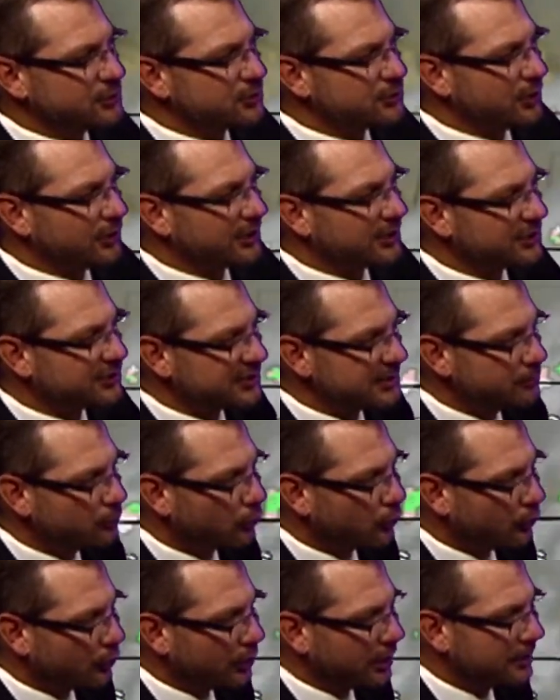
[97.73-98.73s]
you're starting to see
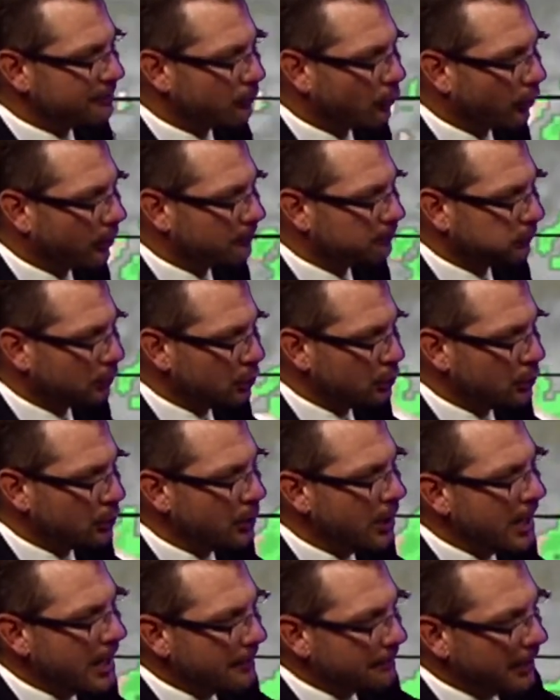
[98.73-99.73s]
more and more blue
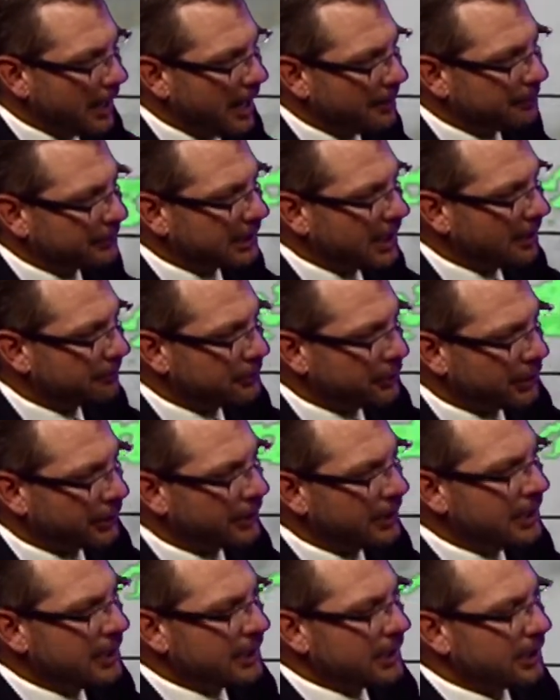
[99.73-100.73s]
popping up
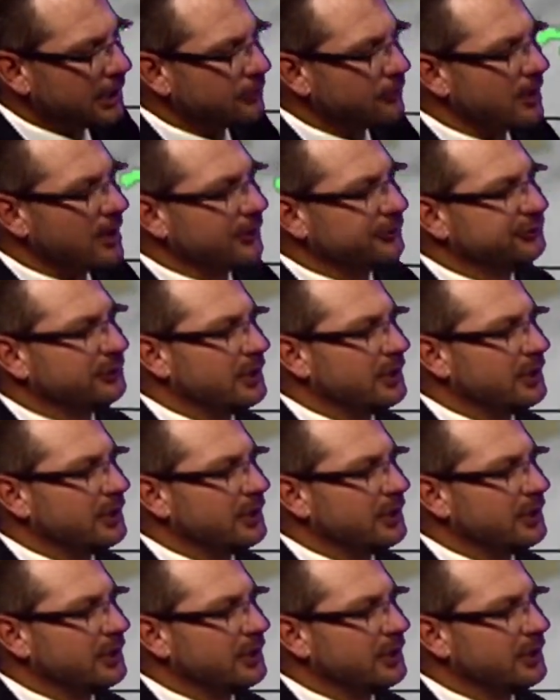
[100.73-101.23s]
here across